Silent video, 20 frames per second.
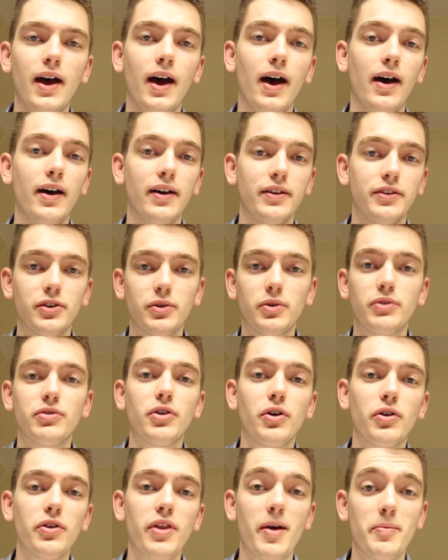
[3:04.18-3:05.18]
Uh, so we've
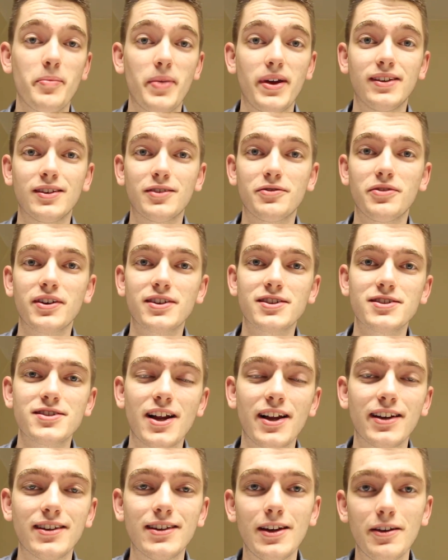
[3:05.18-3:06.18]
got all that basic
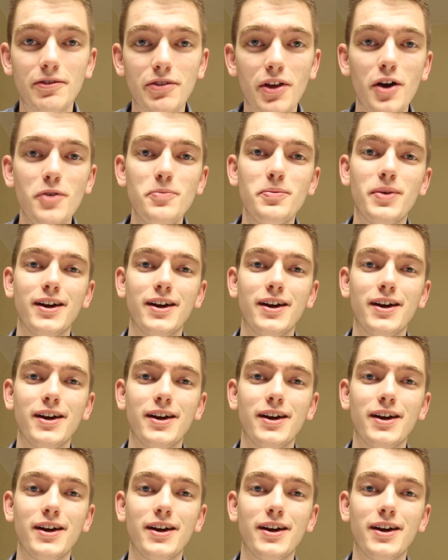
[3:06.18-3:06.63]
functionality of the home